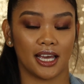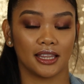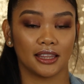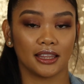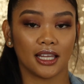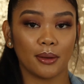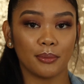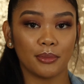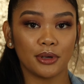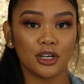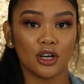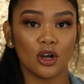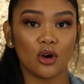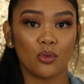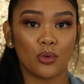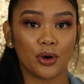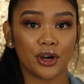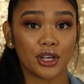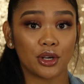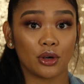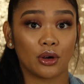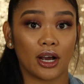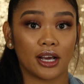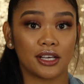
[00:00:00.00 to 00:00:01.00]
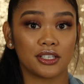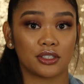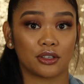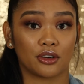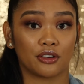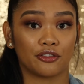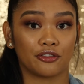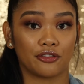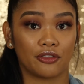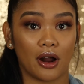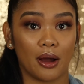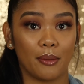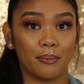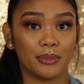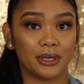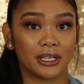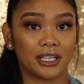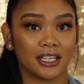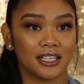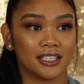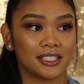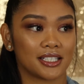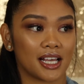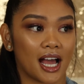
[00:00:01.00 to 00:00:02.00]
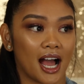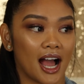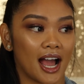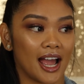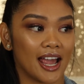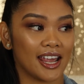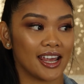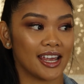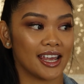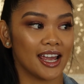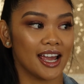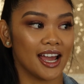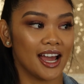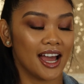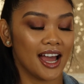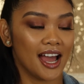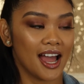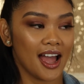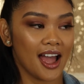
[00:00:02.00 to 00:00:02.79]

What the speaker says: and let me know where you guys are from, because I